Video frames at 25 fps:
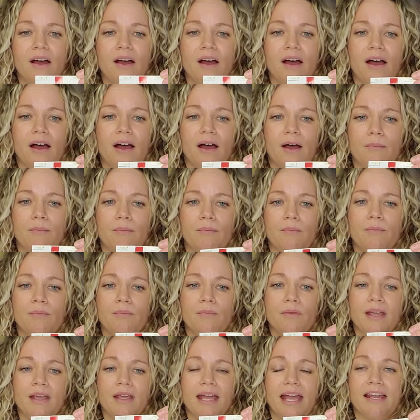Um,
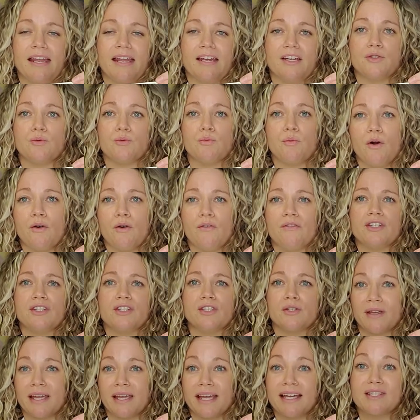and it's woven
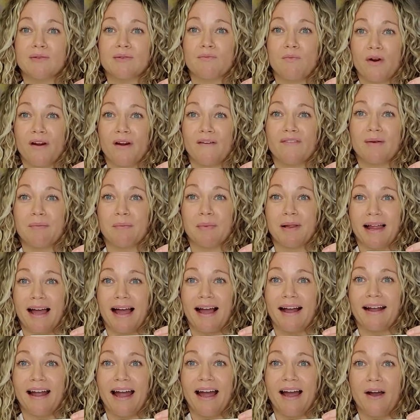so it gets more of the
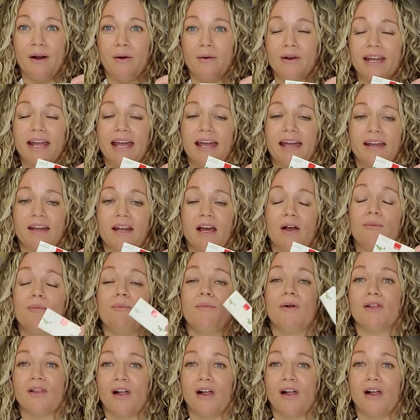plaque out and um,